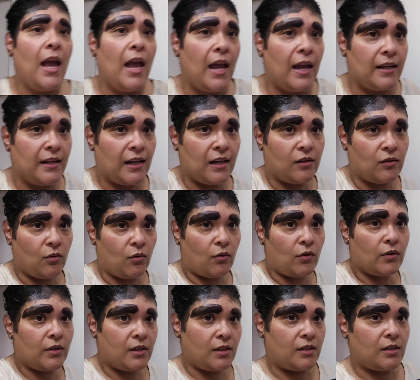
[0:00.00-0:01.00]
And
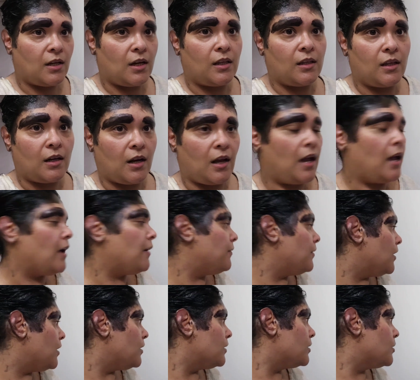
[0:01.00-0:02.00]
ignore the stain that I have
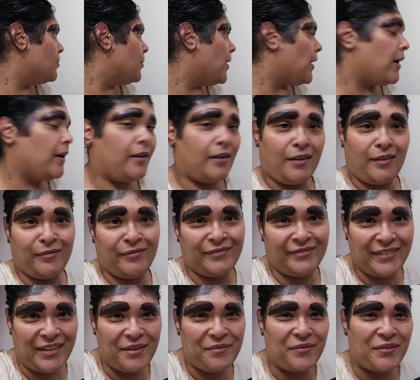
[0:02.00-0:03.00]
here in the back.
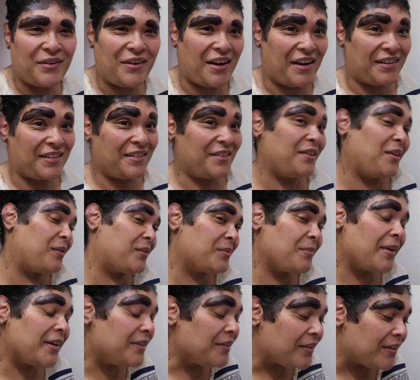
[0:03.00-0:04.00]
I forgot to close
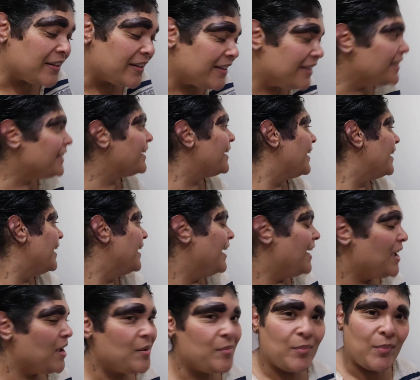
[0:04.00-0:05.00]
my door.
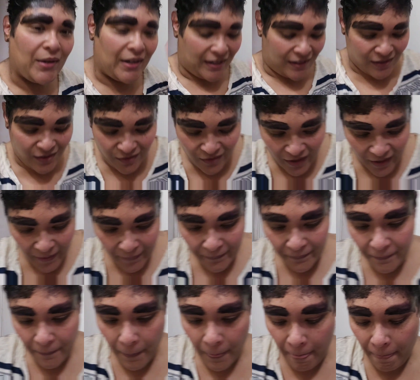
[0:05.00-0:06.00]
But it's okay.
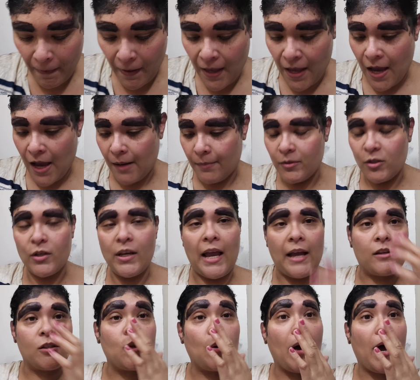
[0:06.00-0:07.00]

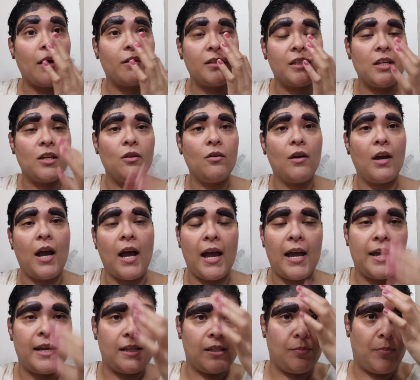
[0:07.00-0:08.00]
So I'll see you
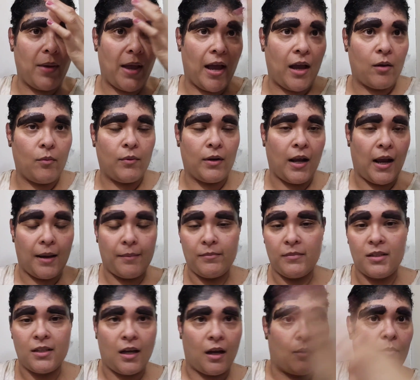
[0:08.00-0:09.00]
guys back when I'm
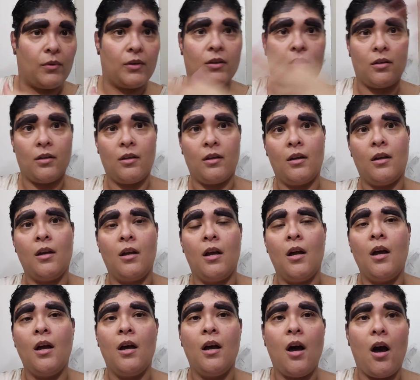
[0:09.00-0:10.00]
done with
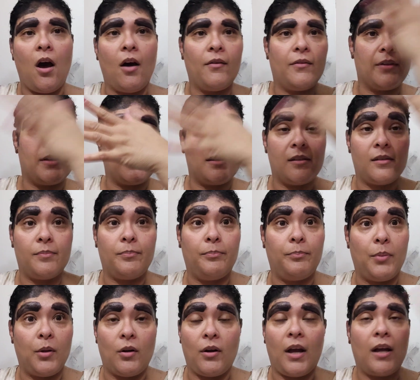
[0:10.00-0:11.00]
all this beauty.